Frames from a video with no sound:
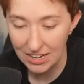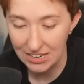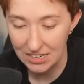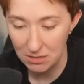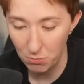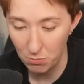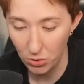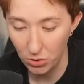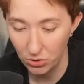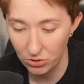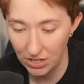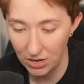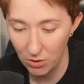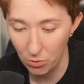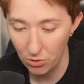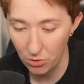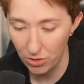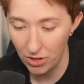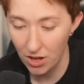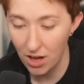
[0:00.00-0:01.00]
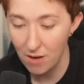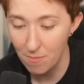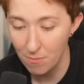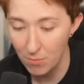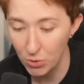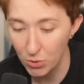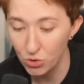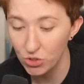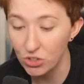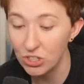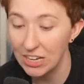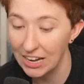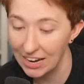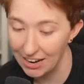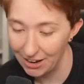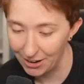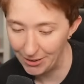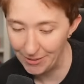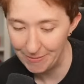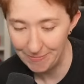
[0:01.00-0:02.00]
and he pulled out with utmost
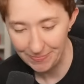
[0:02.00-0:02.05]
care.